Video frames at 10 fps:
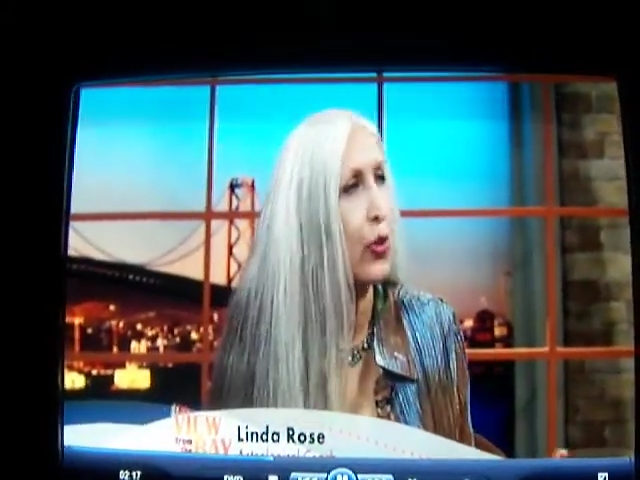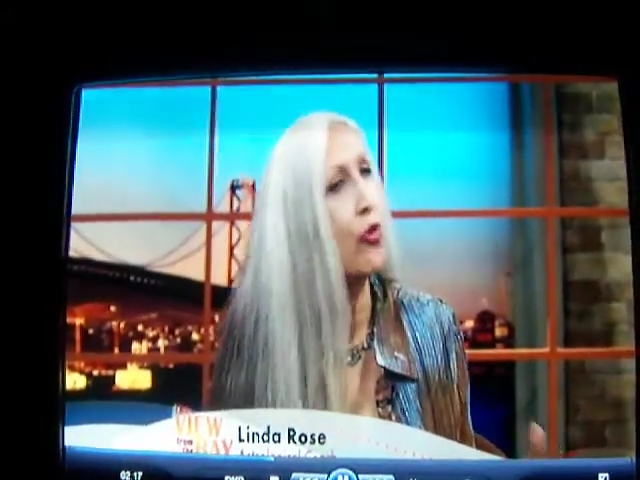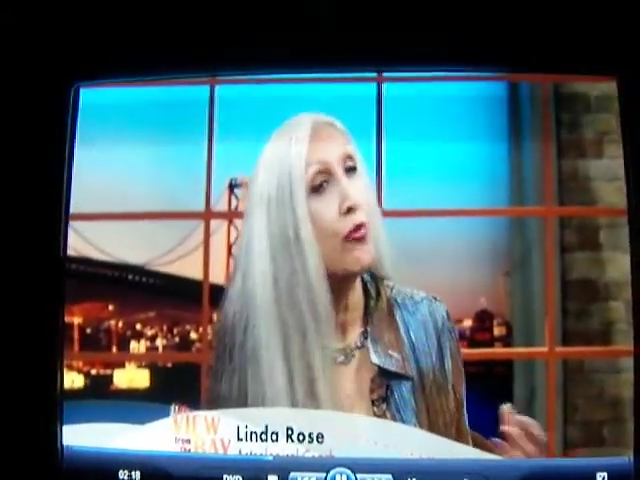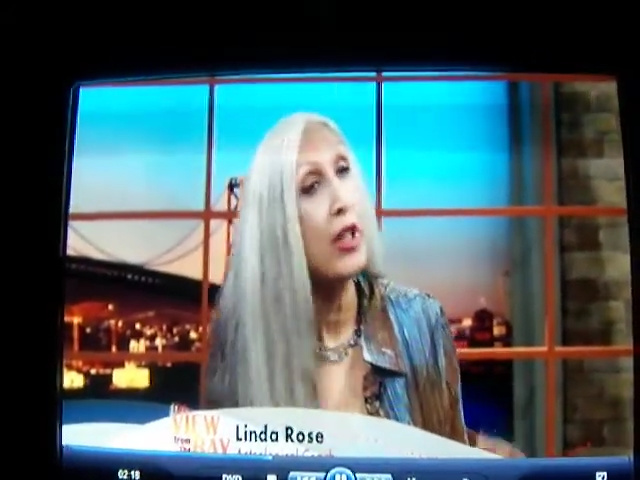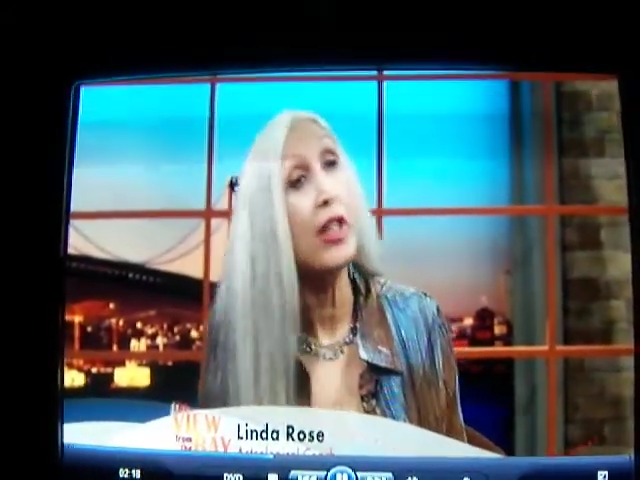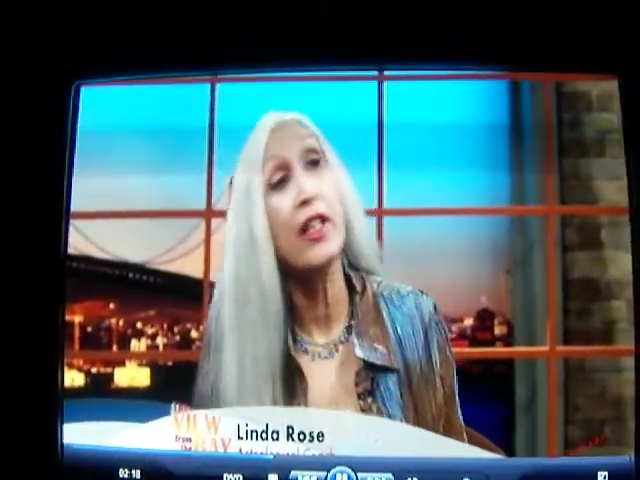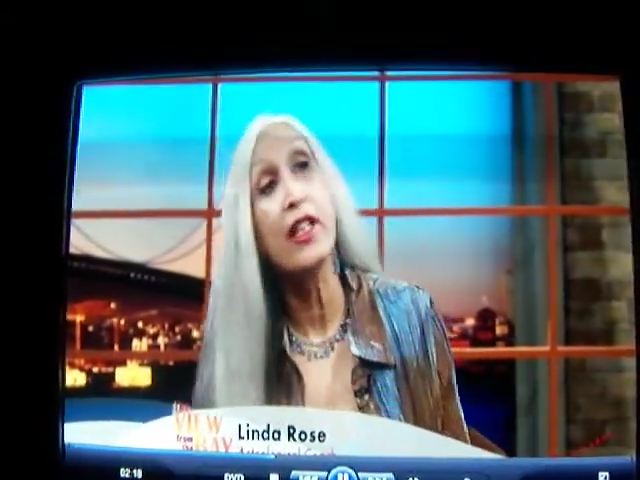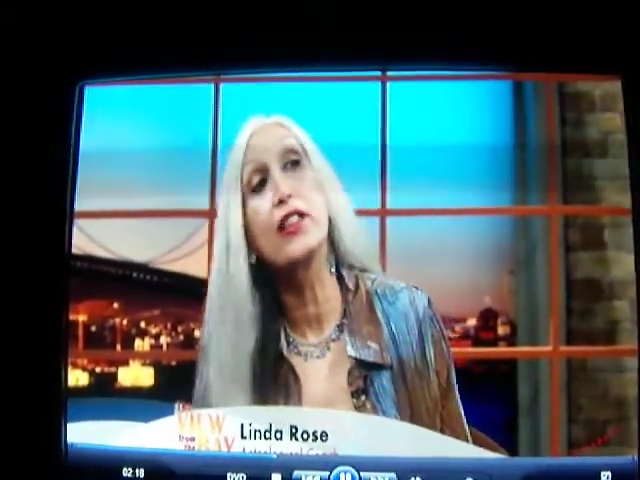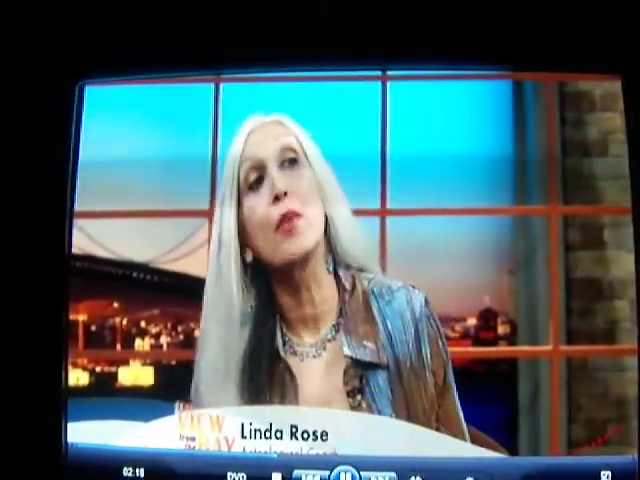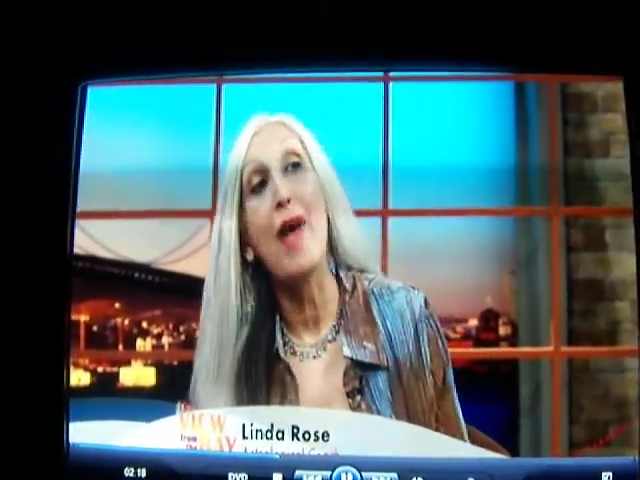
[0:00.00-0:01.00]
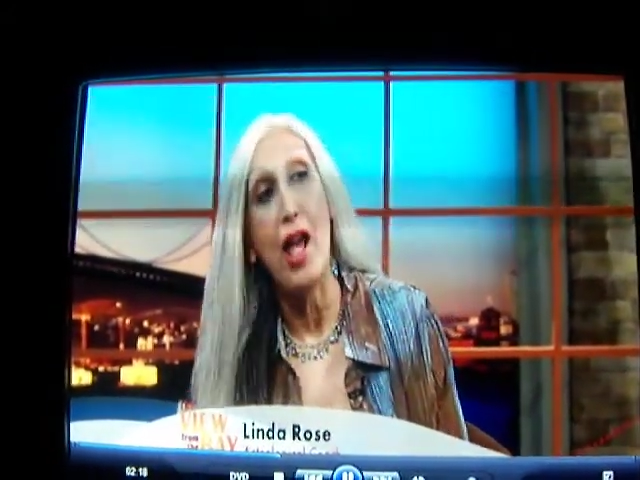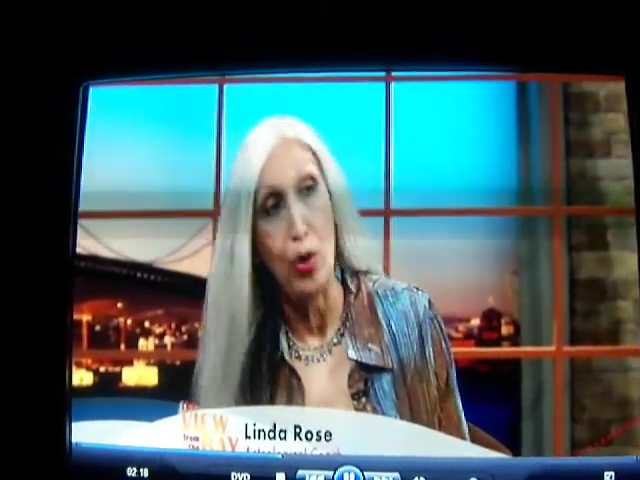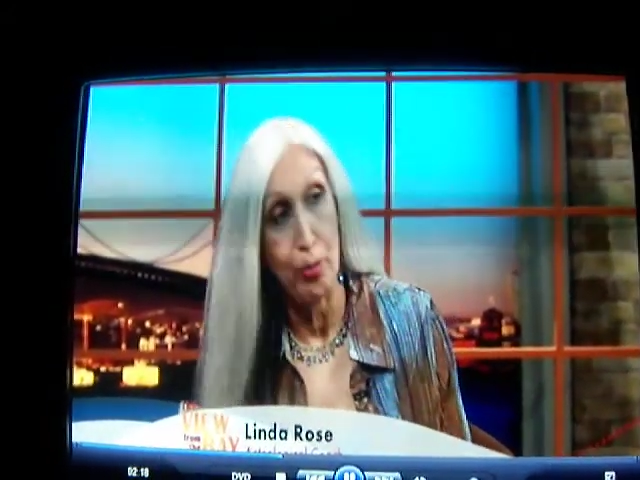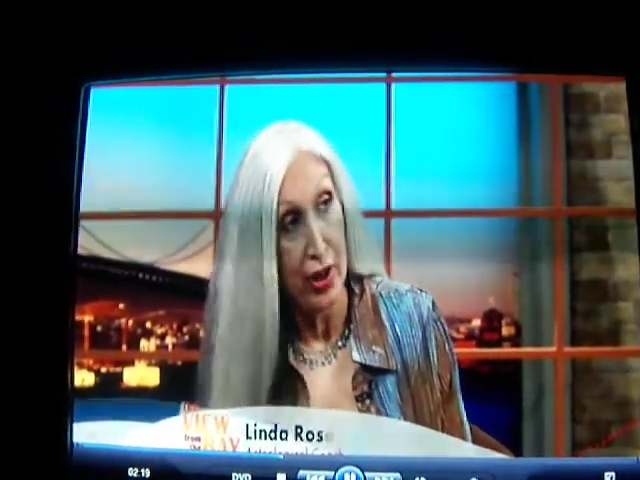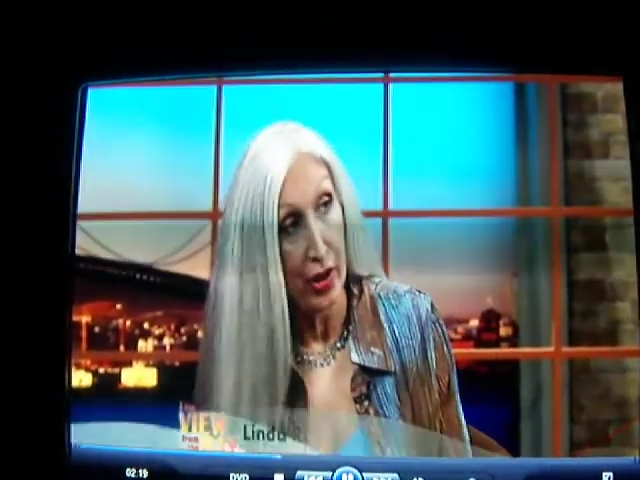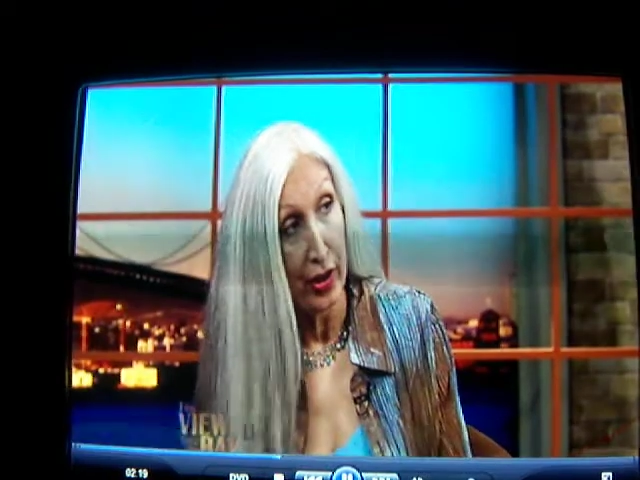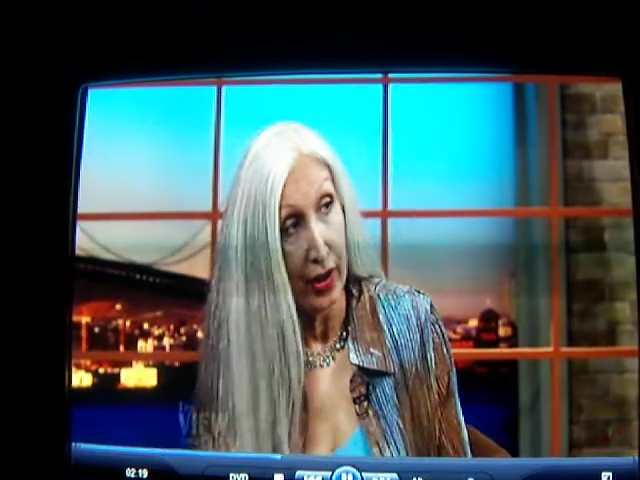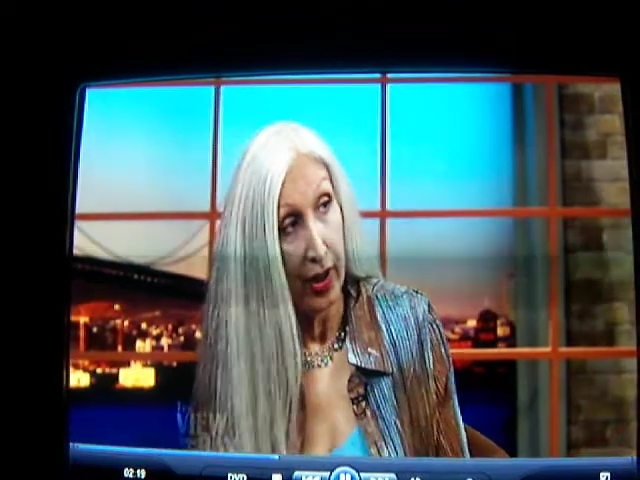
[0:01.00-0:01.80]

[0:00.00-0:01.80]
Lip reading: you really need some help here.